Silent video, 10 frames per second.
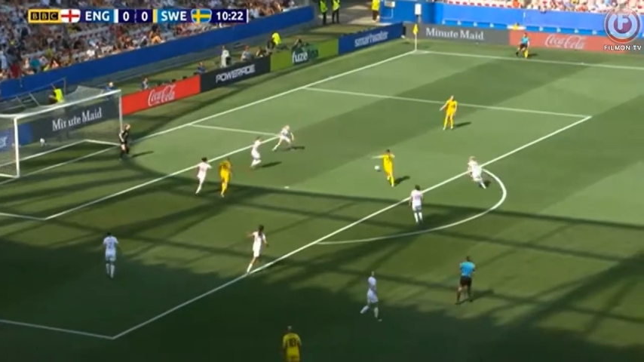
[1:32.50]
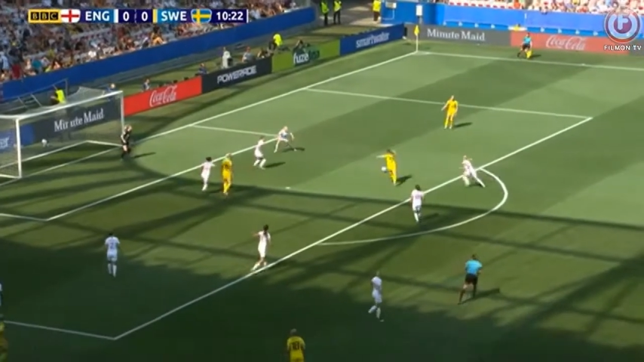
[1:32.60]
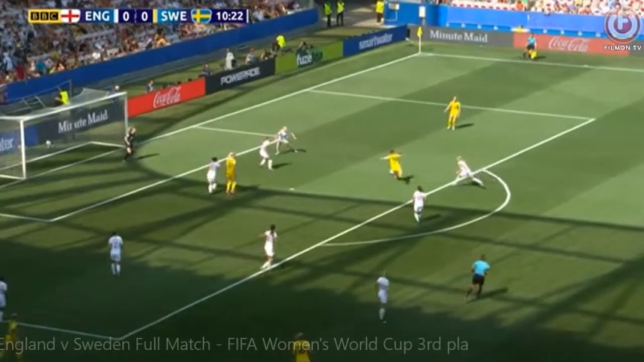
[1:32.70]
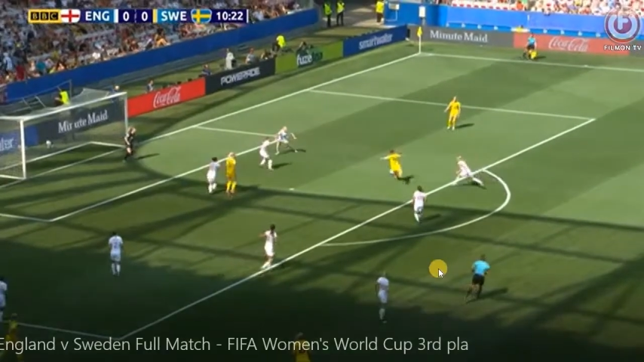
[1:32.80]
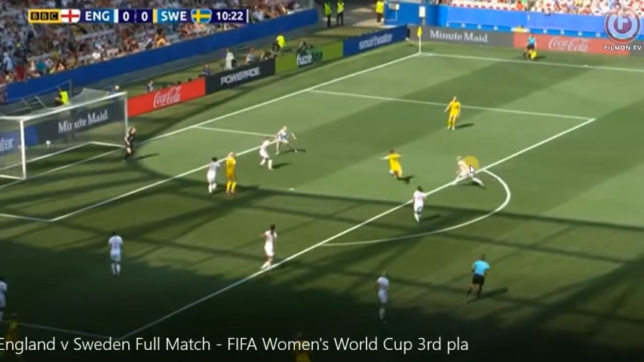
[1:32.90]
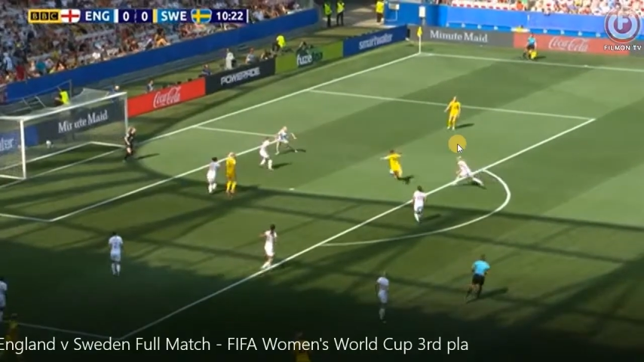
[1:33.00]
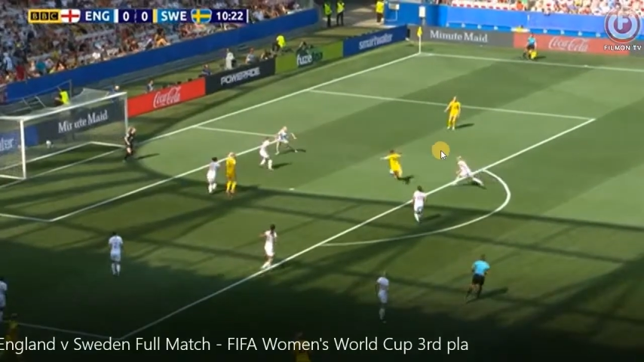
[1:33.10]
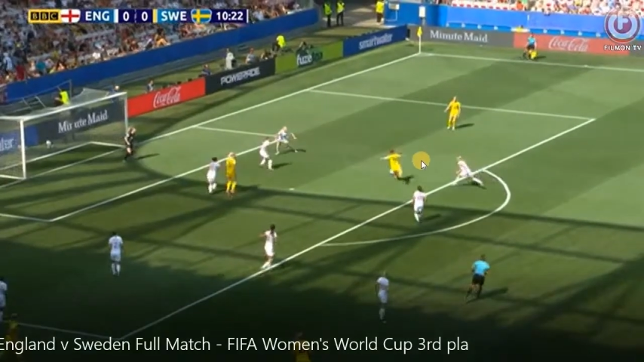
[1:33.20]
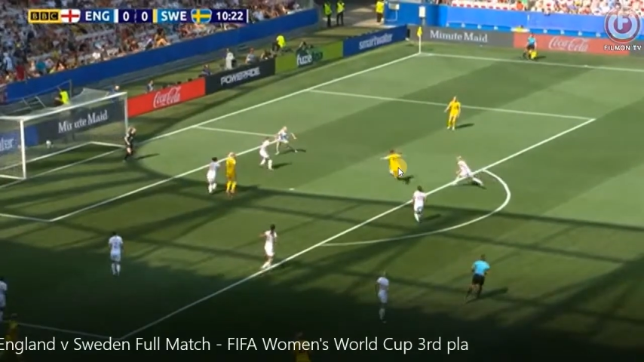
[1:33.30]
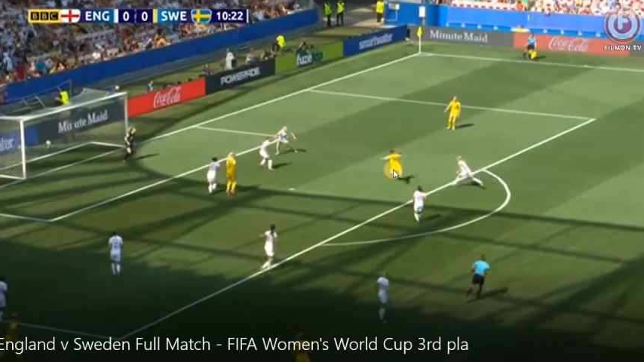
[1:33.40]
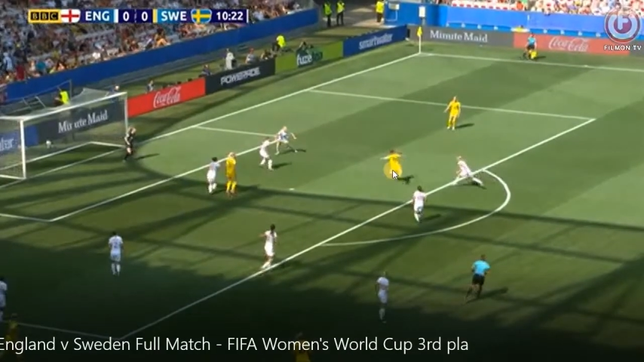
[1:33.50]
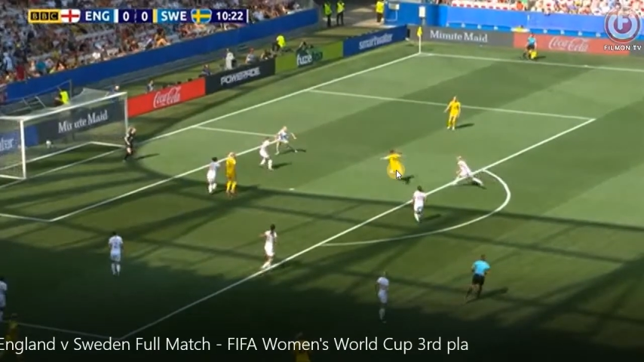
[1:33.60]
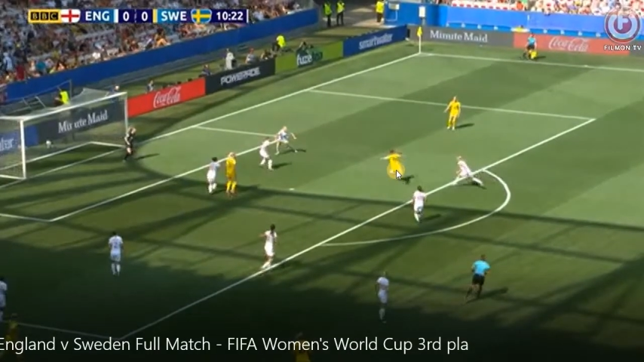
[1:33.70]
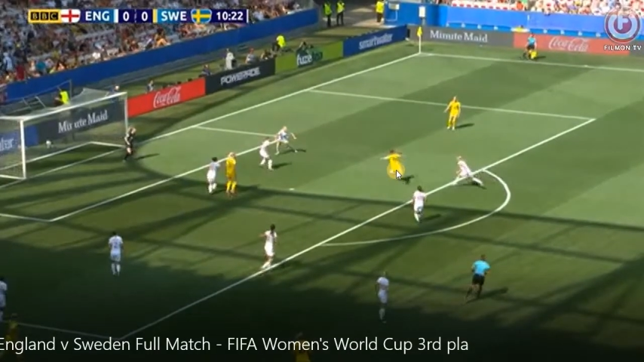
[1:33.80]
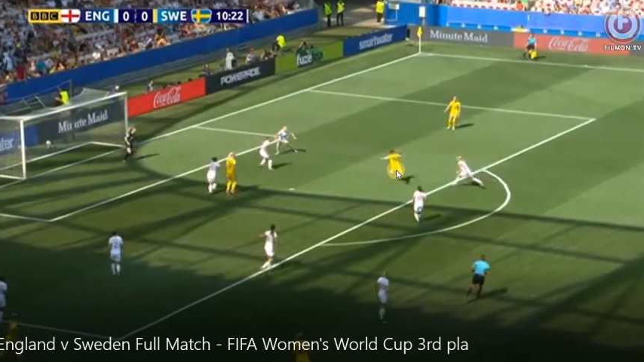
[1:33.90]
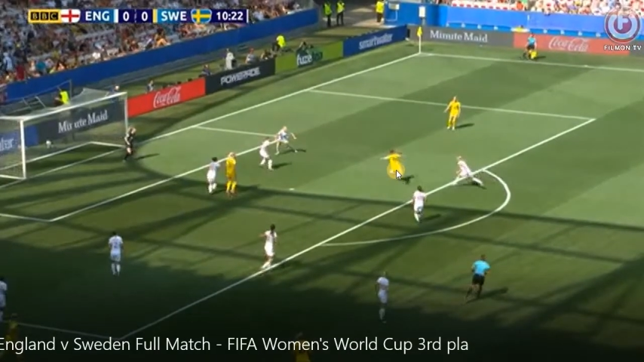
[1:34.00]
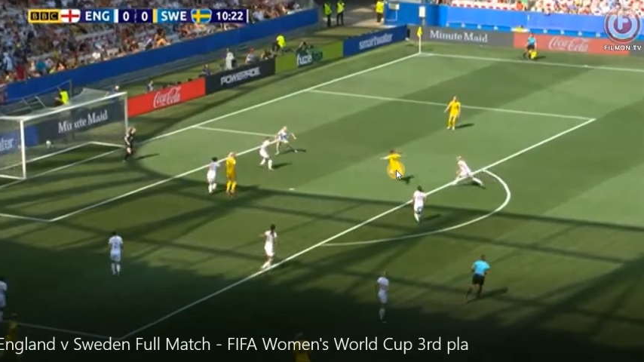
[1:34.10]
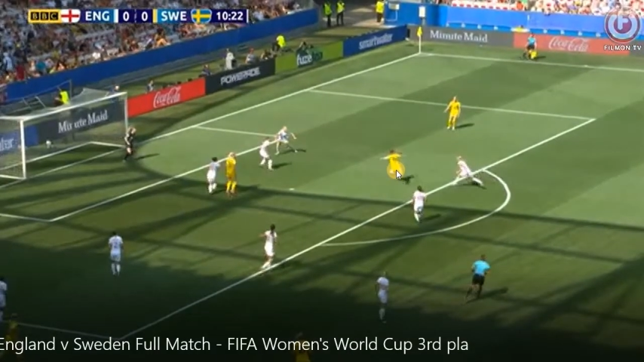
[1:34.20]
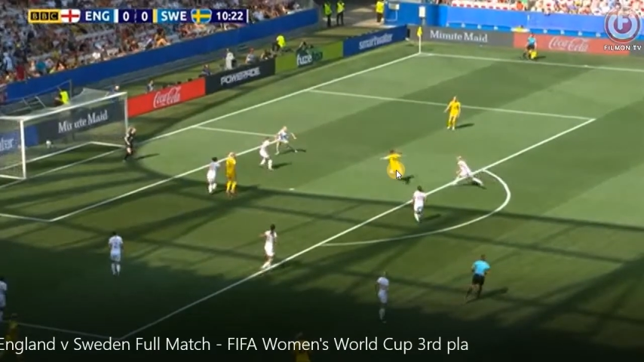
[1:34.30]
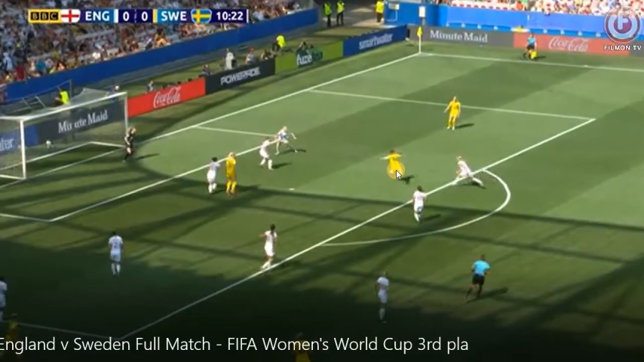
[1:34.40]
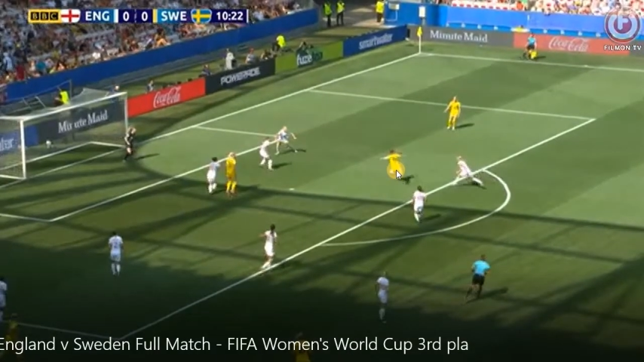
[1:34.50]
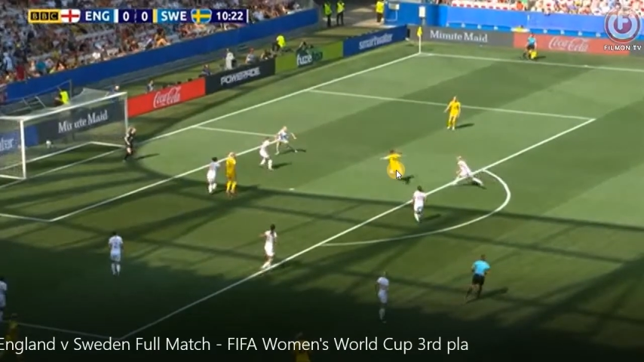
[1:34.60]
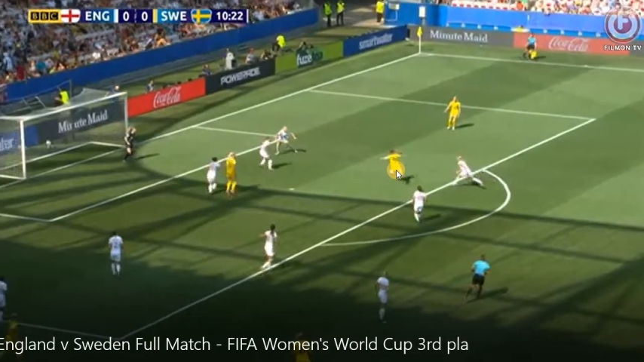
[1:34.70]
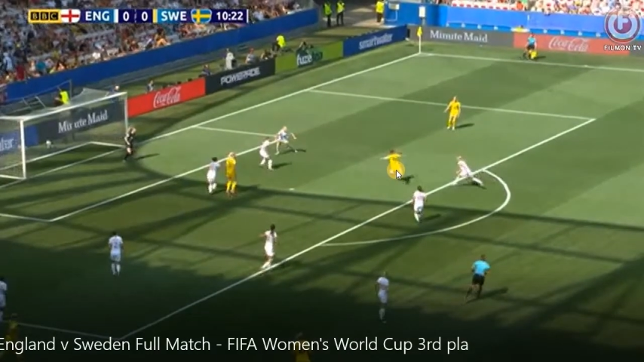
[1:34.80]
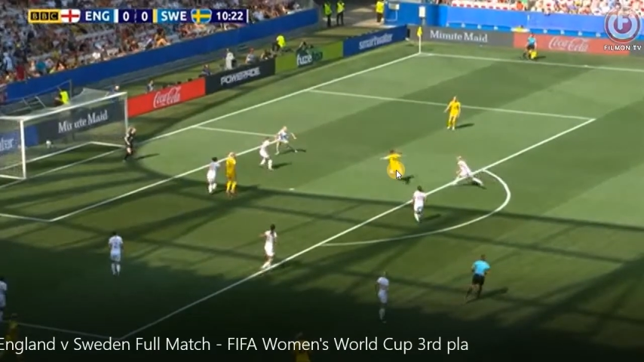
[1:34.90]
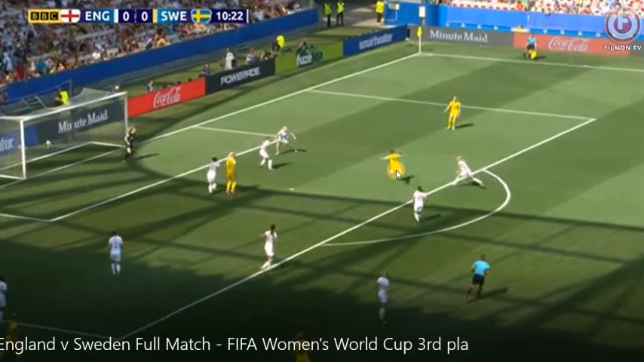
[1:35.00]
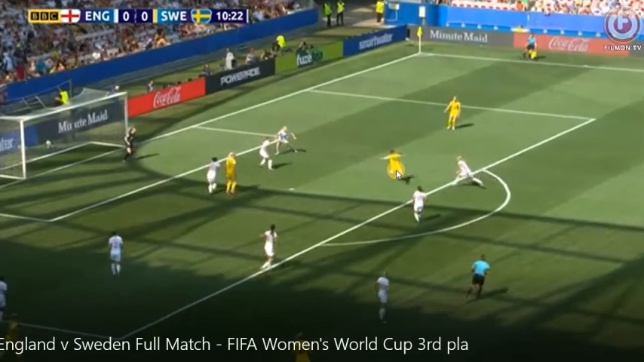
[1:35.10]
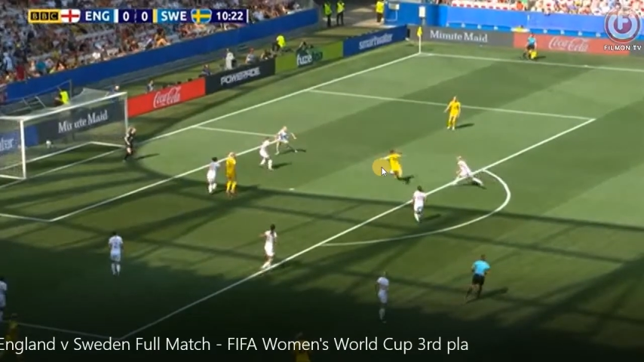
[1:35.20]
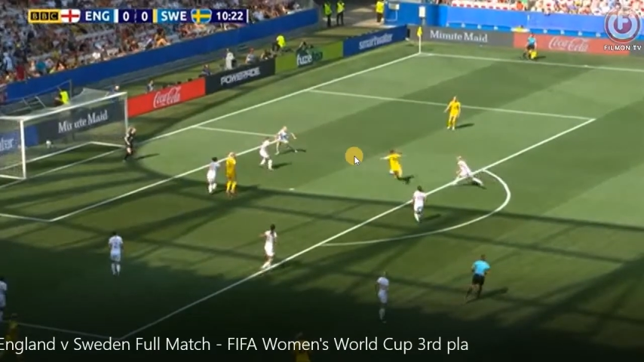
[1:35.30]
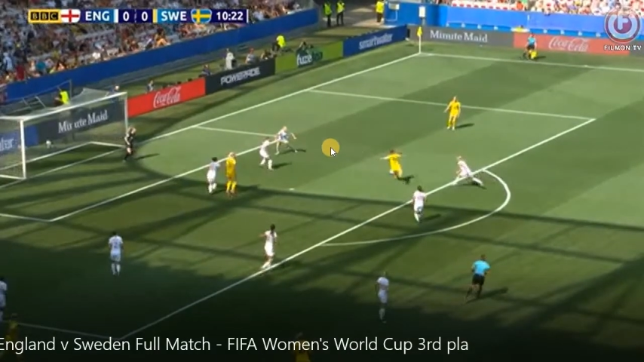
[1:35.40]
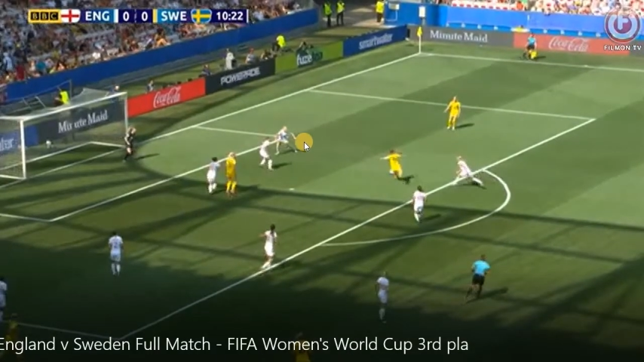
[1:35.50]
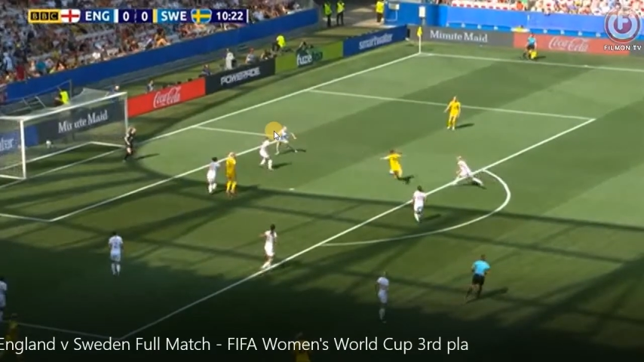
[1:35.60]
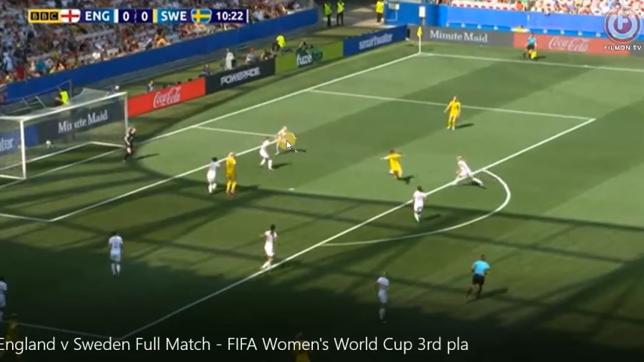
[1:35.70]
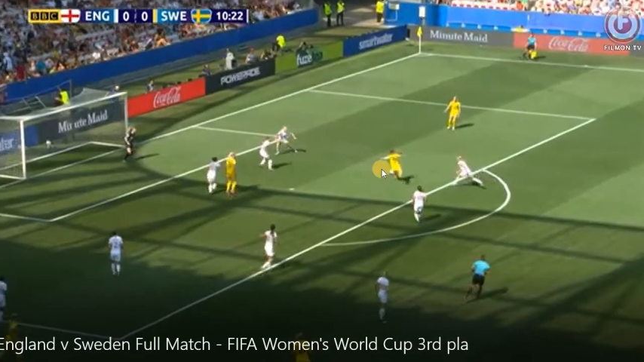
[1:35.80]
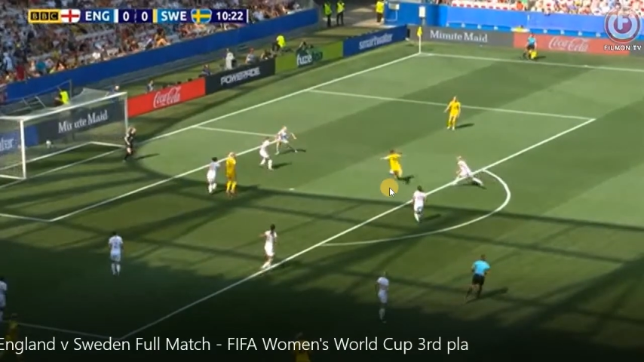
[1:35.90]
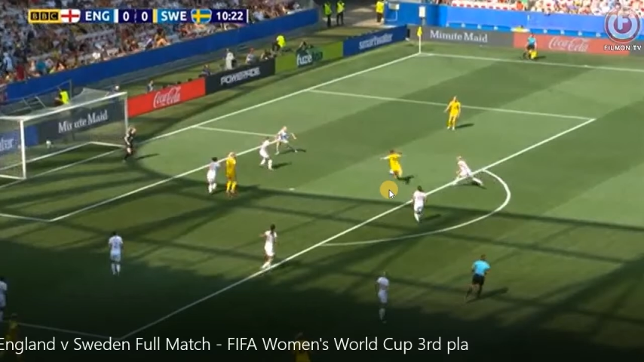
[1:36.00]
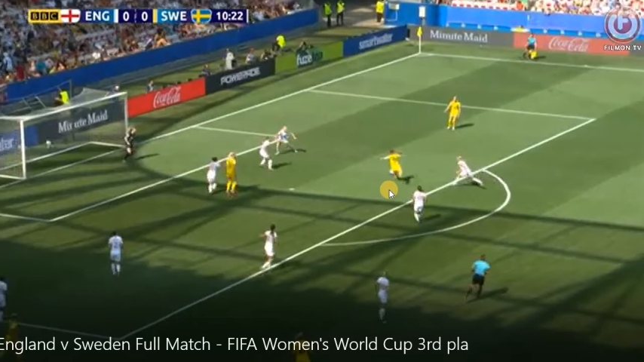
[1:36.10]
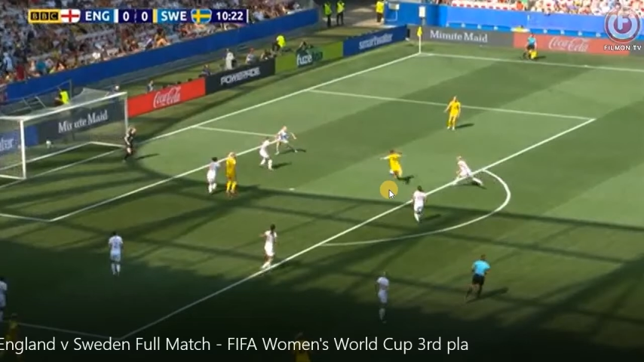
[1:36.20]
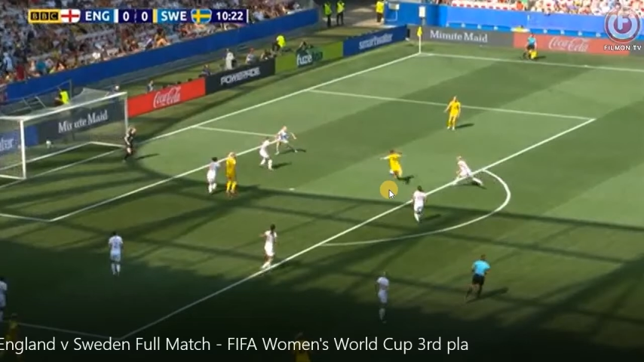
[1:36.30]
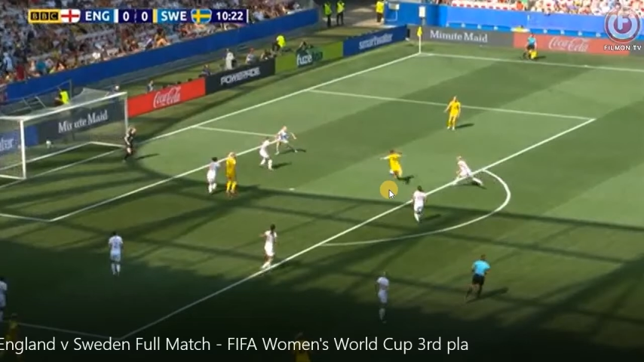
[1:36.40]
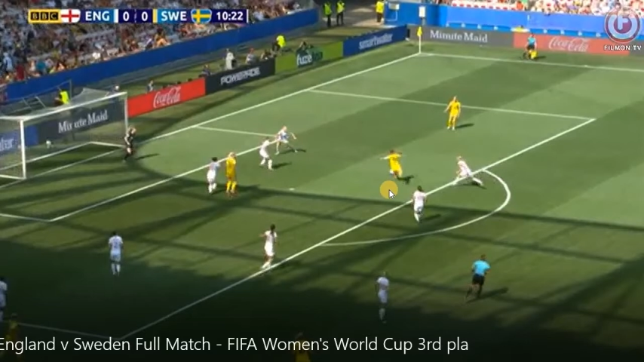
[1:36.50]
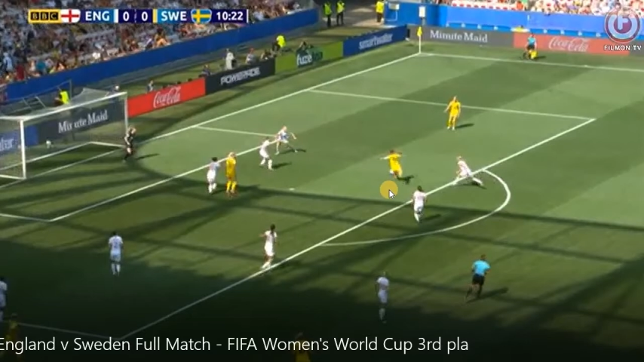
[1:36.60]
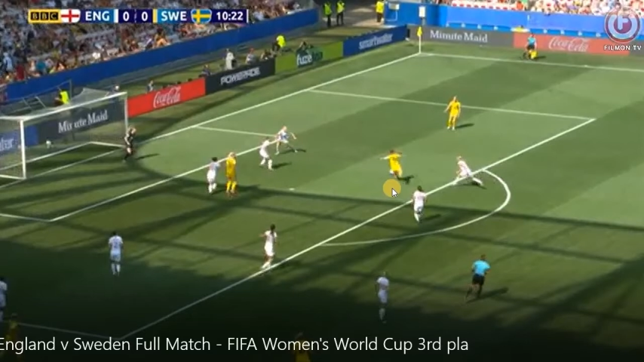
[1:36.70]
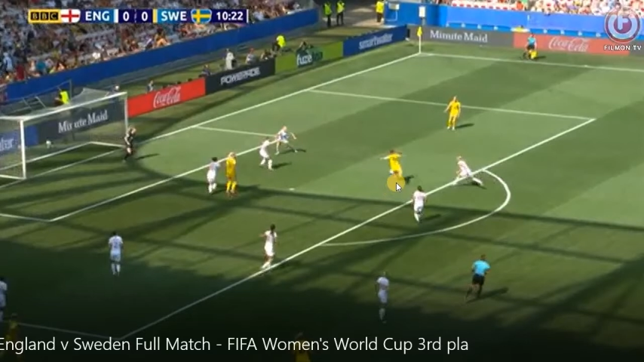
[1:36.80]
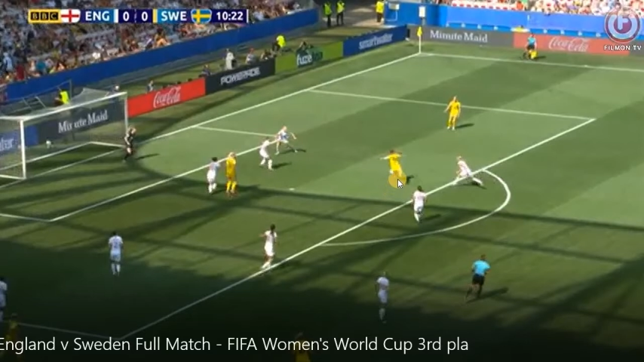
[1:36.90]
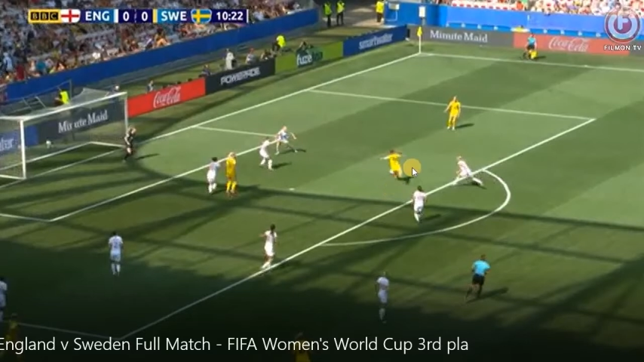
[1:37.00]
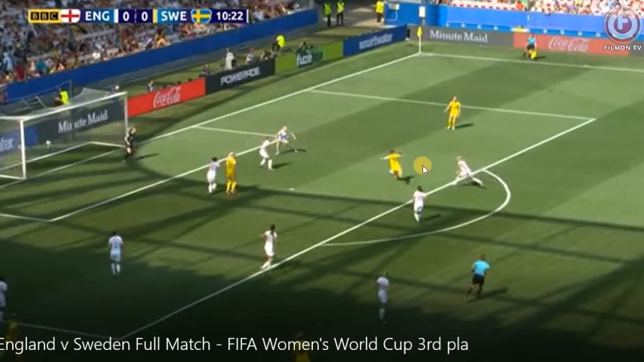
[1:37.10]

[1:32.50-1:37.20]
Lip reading: No face is visible, so there are no lips to read.